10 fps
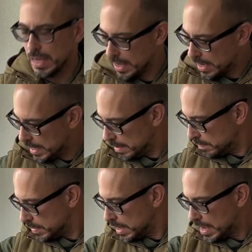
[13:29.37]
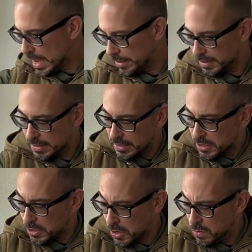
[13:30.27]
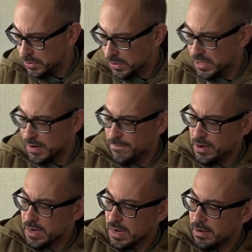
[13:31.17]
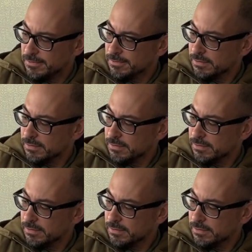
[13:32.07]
I think that the tones are different enough.